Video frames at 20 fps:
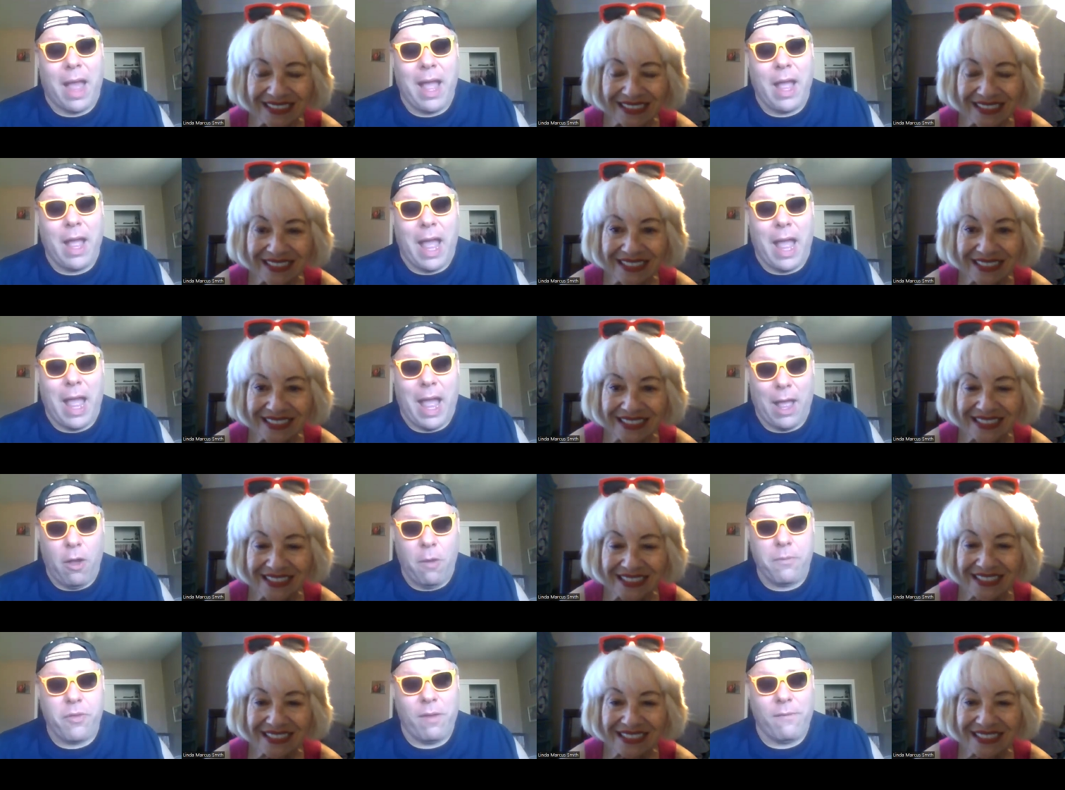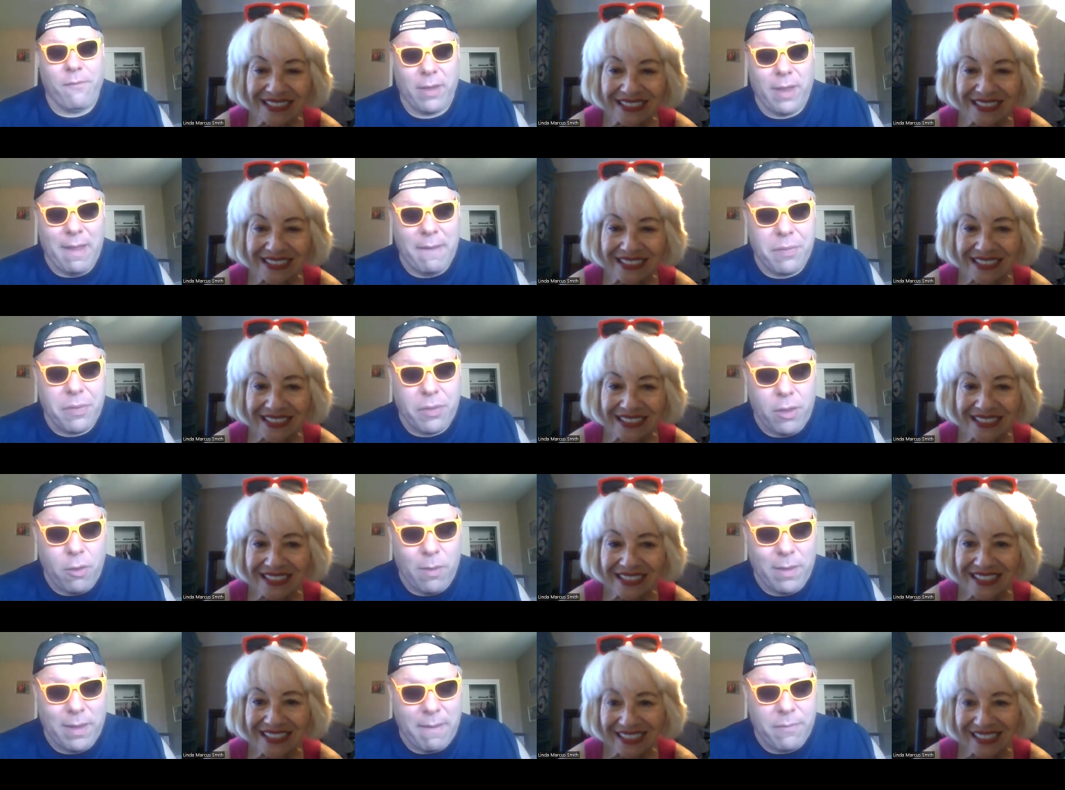Speaker 1: I hope she forgives you and
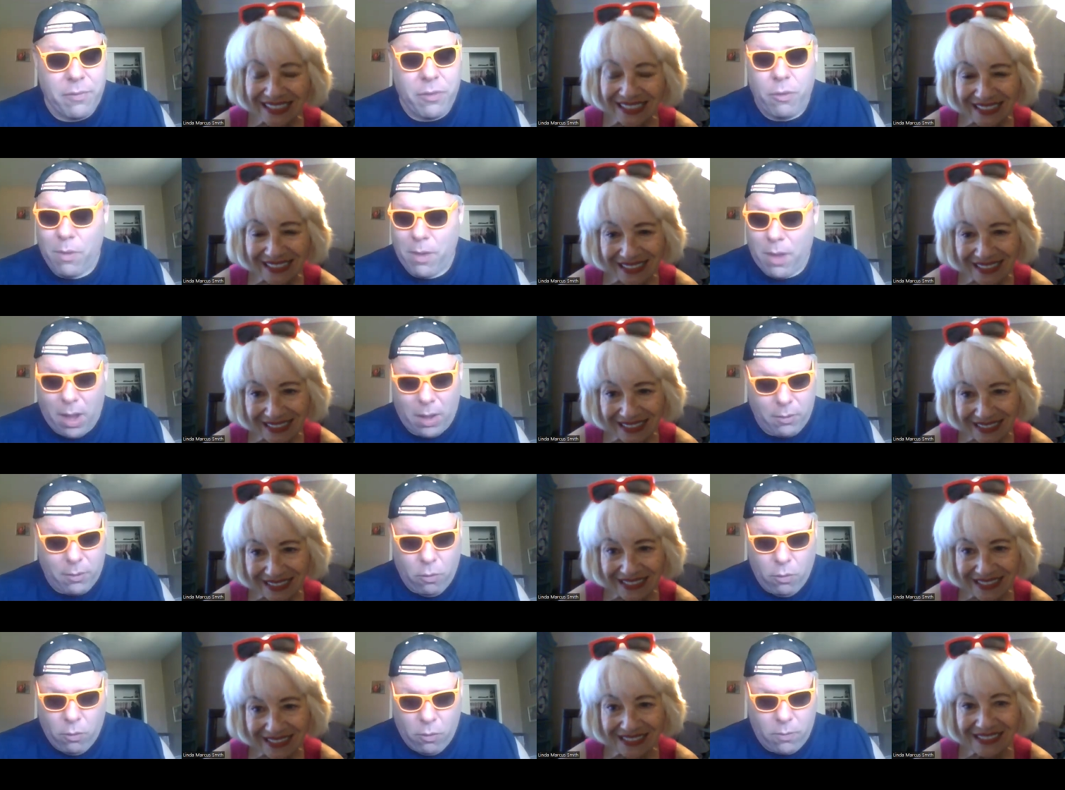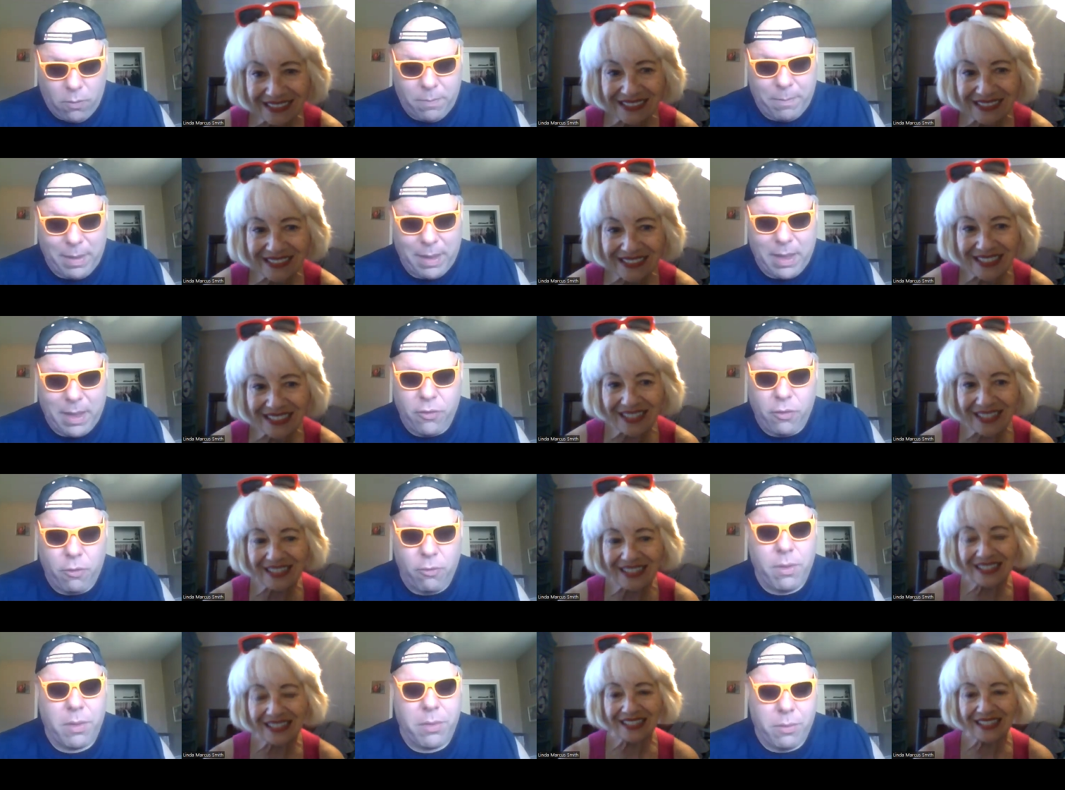gives you an encore because
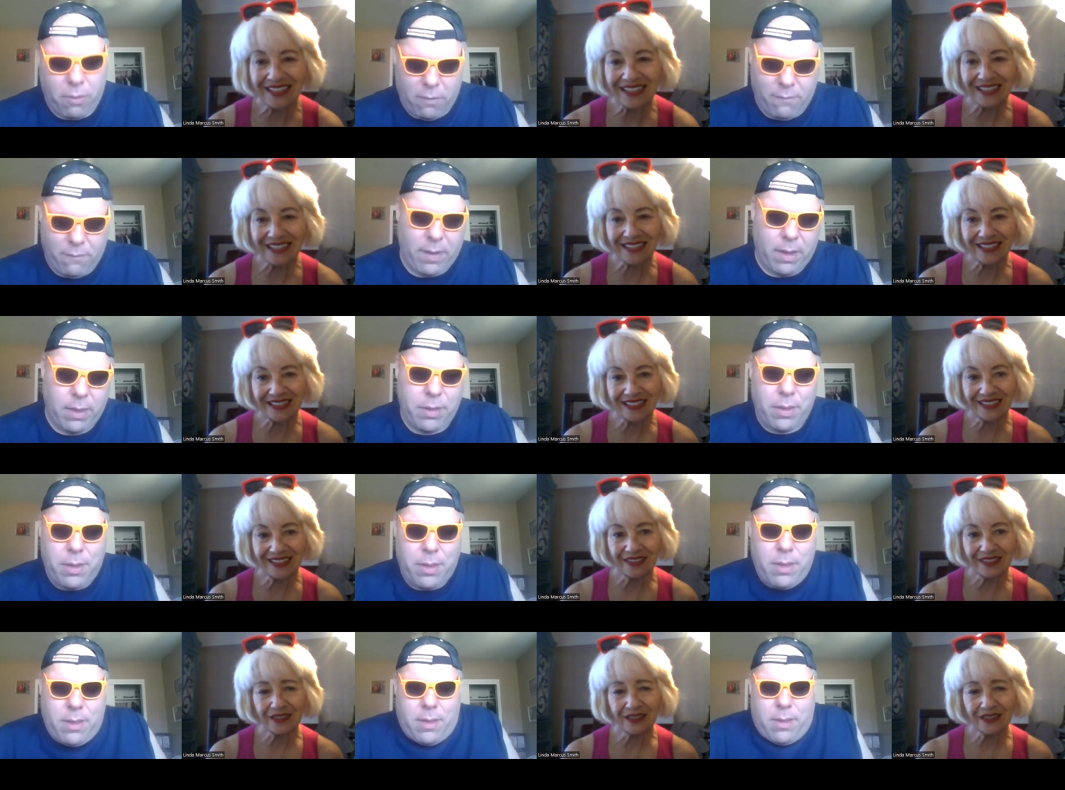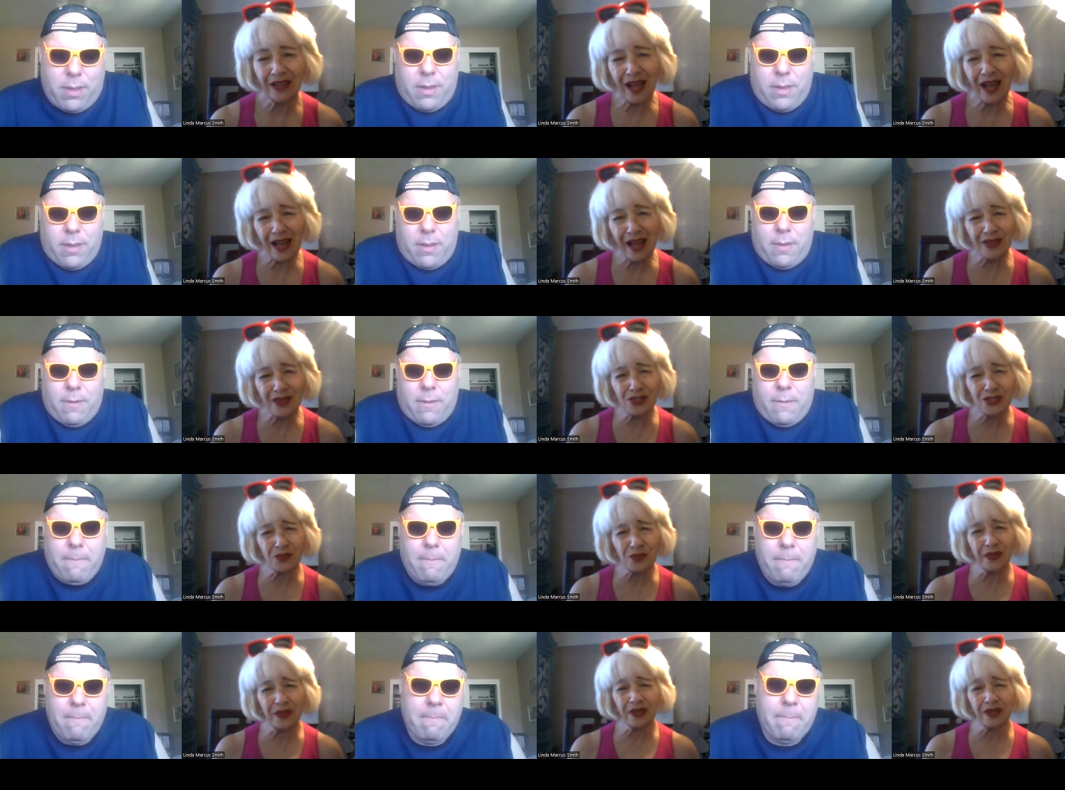you deserve it.
Speaker 2: How
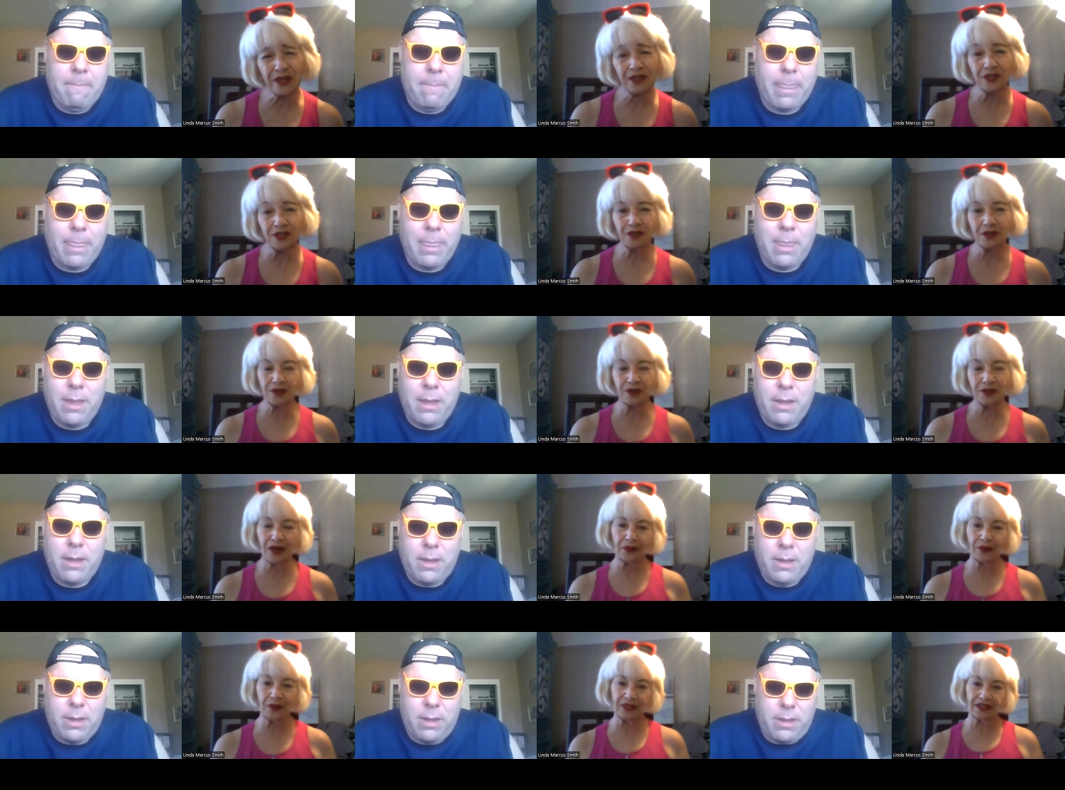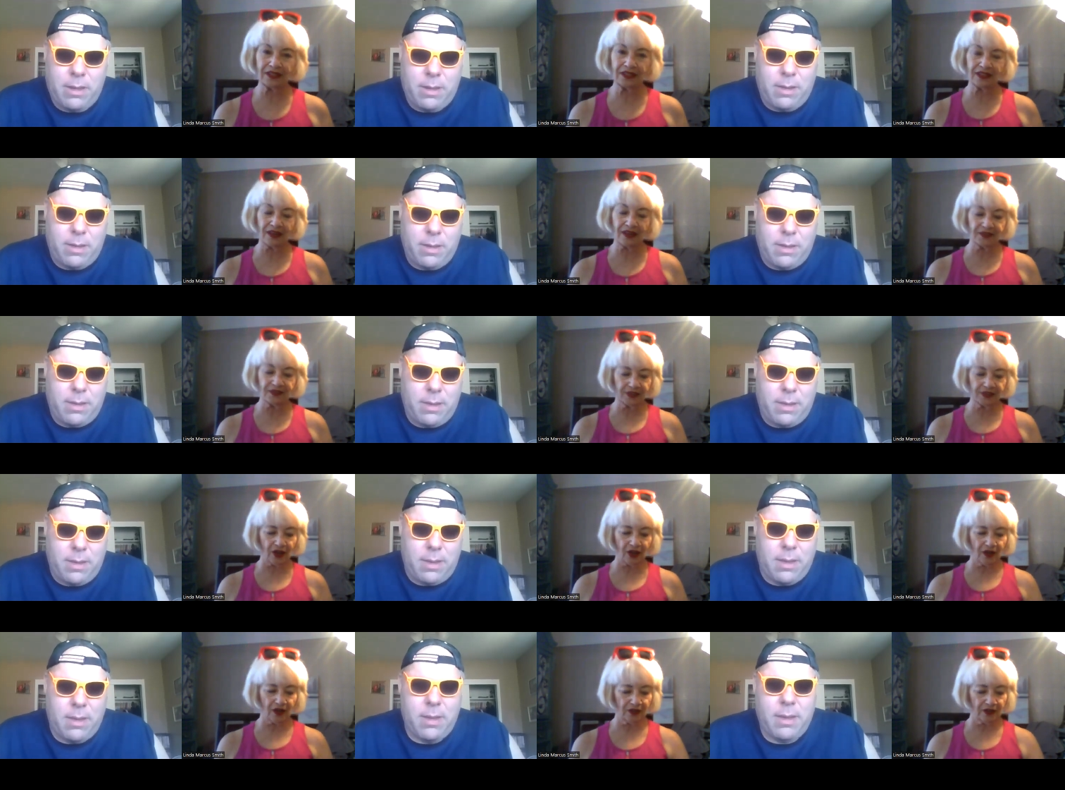sweet are you? I would love
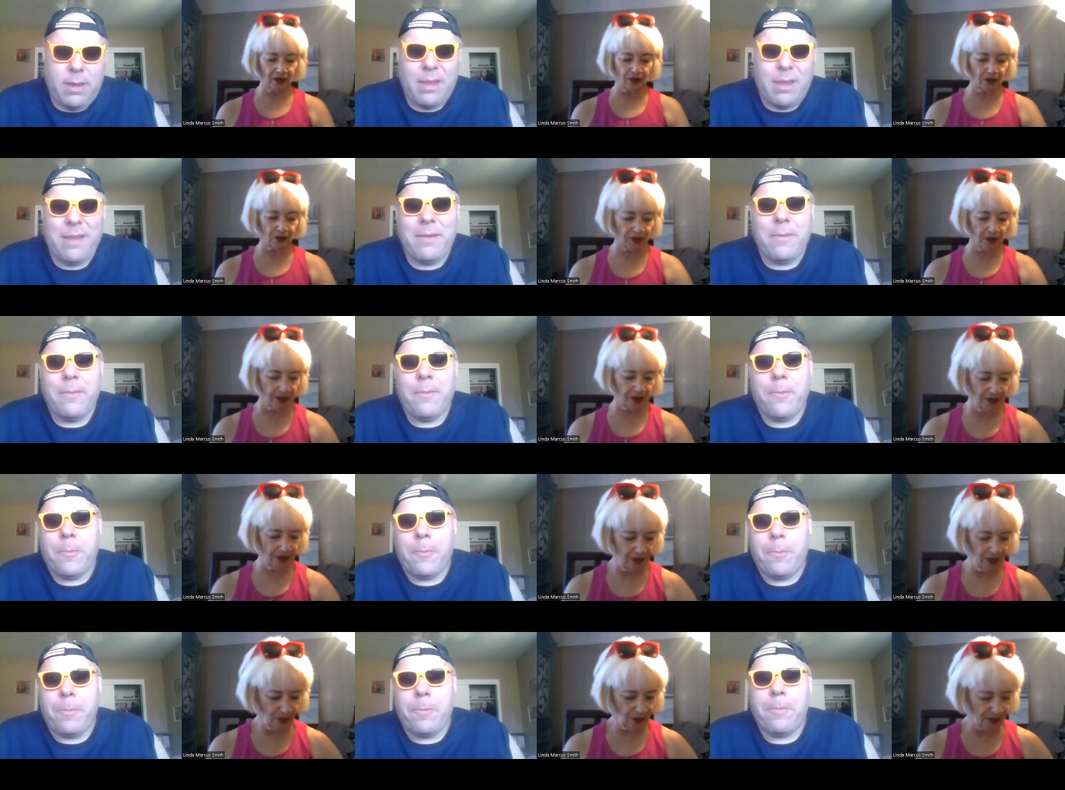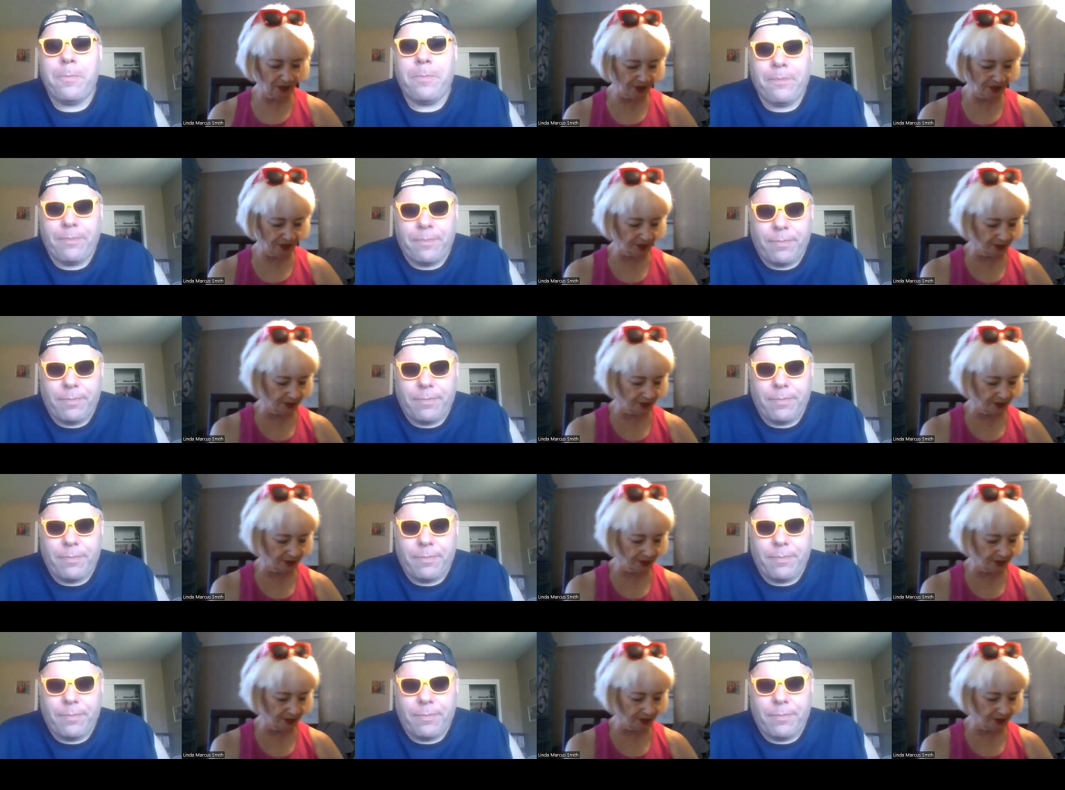an encore with